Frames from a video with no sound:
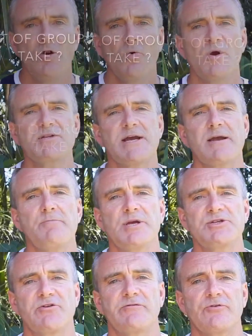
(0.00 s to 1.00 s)
We take a
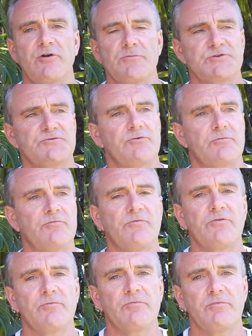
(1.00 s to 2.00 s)
mixture of groups from
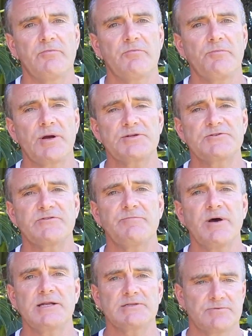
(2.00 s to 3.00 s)
bunches of
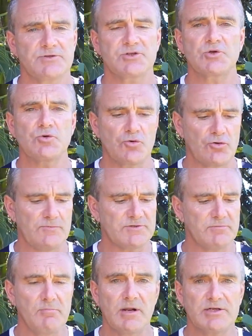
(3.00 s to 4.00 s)
mates, school
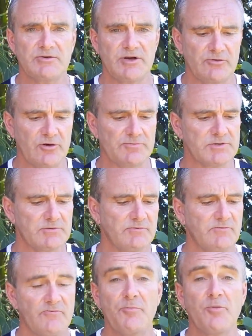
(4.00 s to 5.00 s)
groups, military groups,
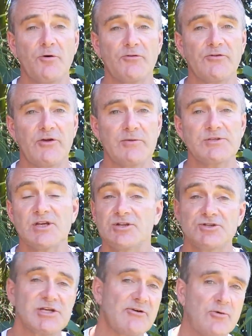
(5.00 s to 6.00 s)
football teams,
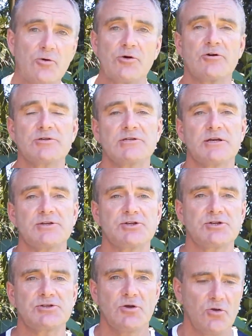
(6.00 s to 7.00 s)
charity
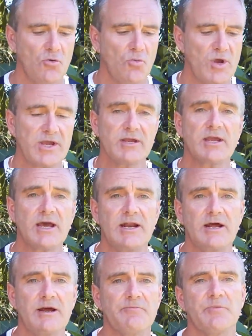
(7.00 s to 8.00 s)
organisations. We can
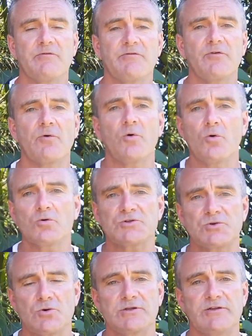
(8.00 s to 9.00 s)
cater for all
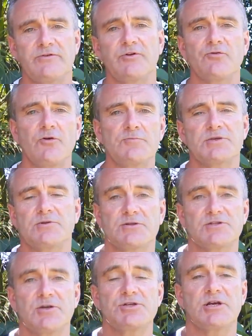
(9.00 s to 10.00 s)
sorts of different groups and
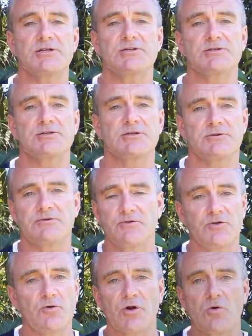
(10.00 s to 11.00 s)
associations
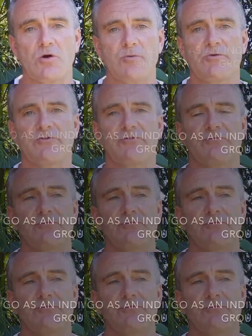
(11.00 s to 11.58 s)
for your requirements.